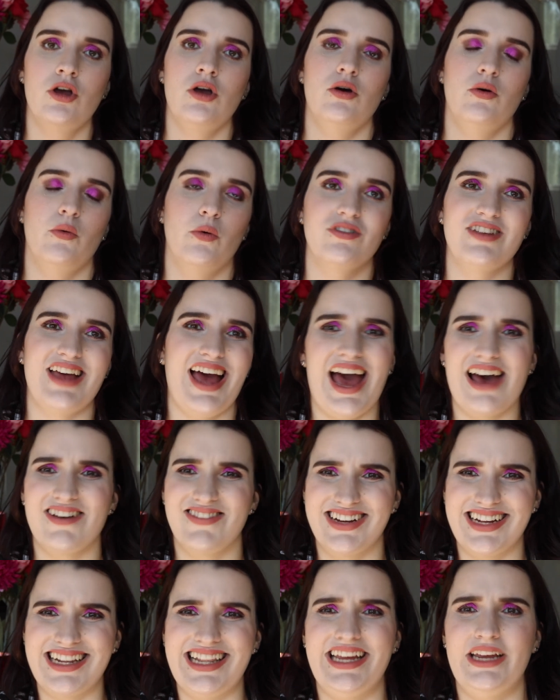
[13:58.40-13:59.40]
or to have
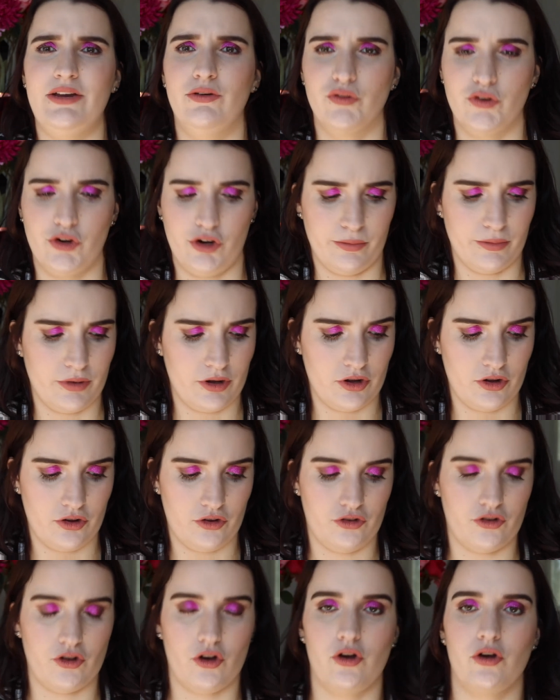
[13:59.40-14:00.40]
a clean room.
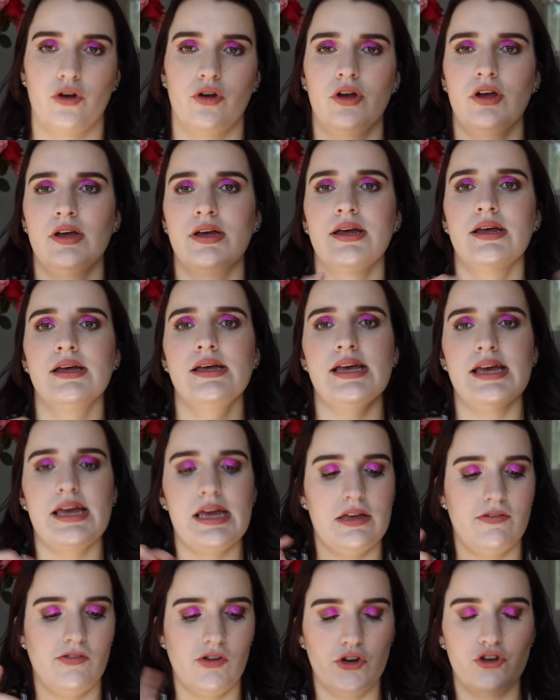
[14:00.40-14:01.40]
So
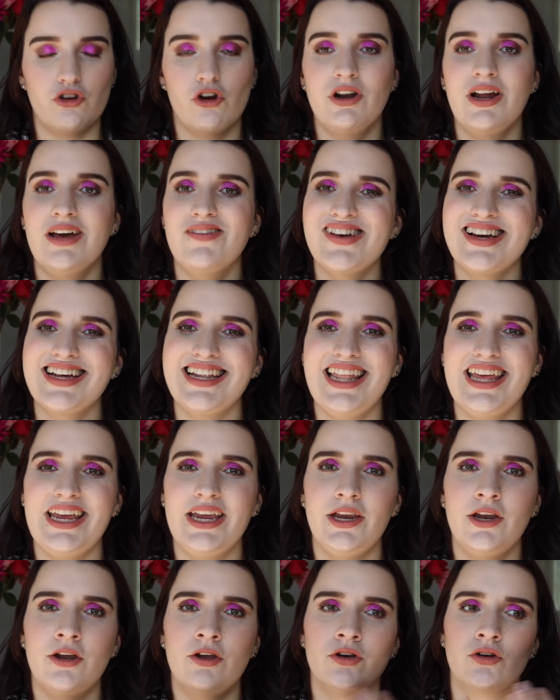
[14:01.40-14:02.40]
if you don't have a
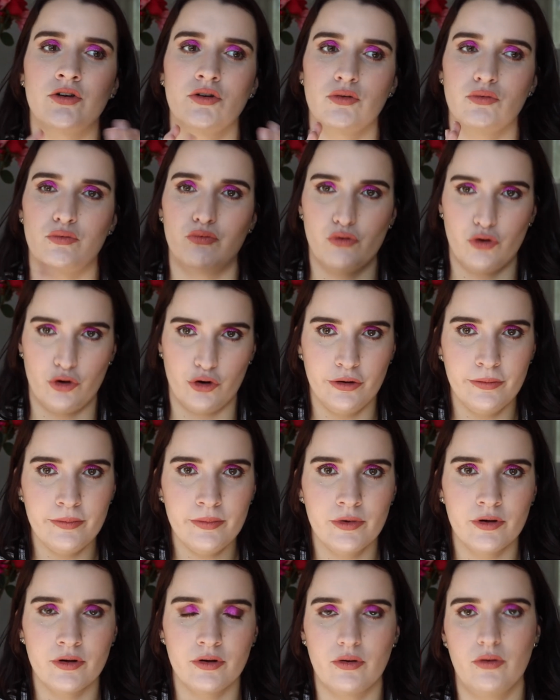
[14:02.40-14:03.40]
clean
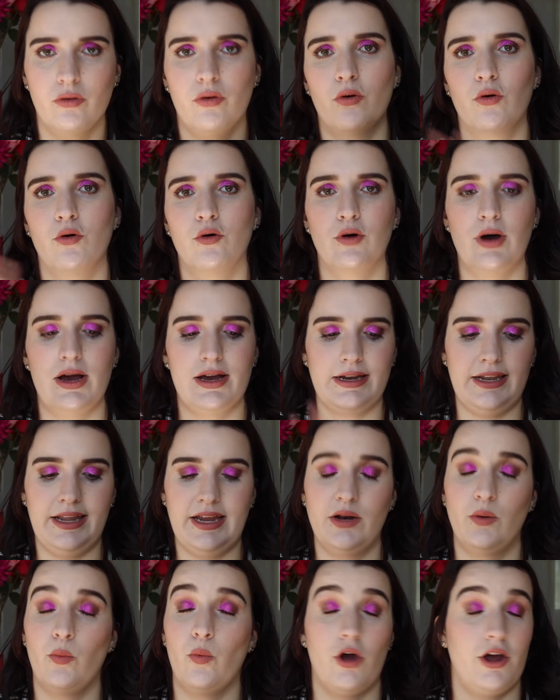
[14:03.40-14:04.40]
room or a
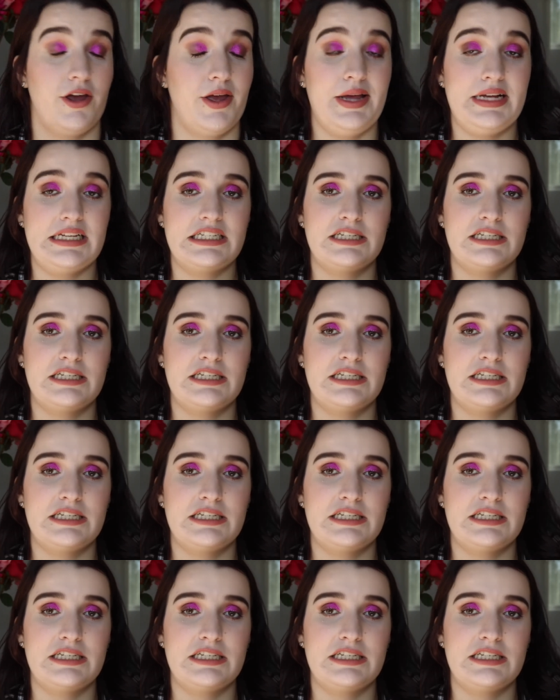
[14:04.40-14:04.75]
clean working